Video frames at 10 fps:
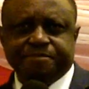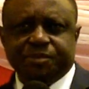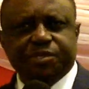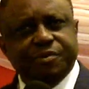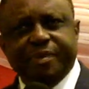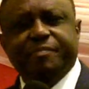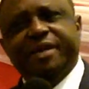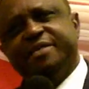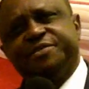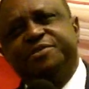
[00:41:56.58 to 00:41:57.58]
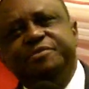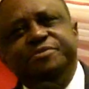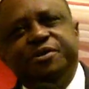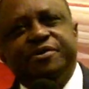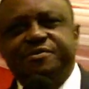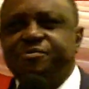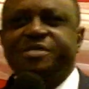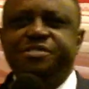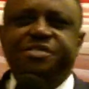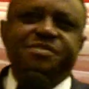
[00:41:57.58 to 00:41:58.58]
You remember in the scriptures
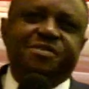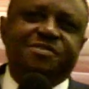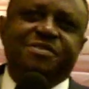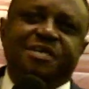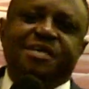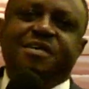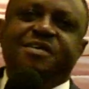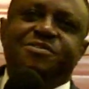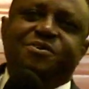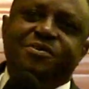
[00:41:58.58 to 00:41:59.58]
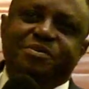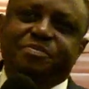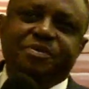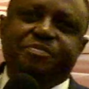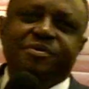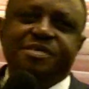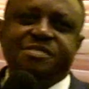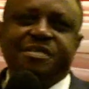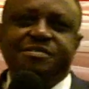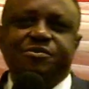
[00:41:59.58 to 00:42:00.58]
when Jesus told the people, he
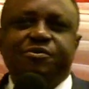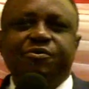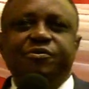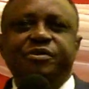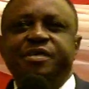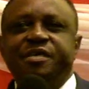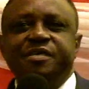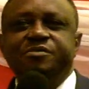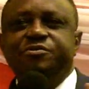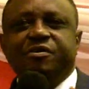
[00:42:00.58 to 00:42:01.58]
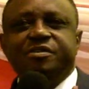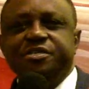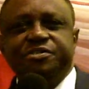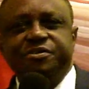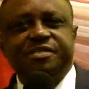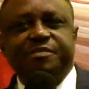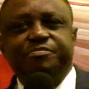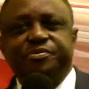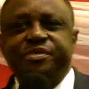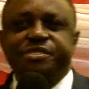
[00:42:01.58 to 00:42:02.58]
says, "Go ye into all nations and
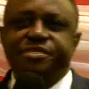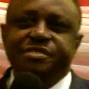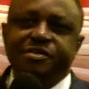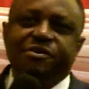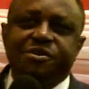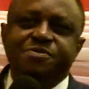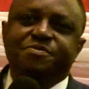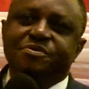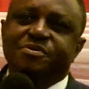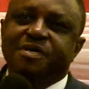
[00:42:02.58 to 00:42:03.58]
preach the gospel."